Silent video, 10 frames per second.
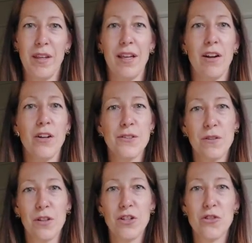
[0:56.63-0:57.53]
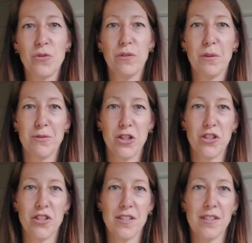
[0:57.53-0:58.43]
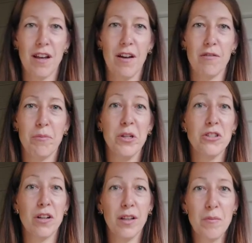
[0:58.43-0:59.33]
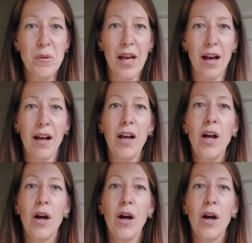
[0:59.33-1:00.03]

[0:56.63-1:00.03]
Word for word: and also the Christian Reformed Churches of British Columbia,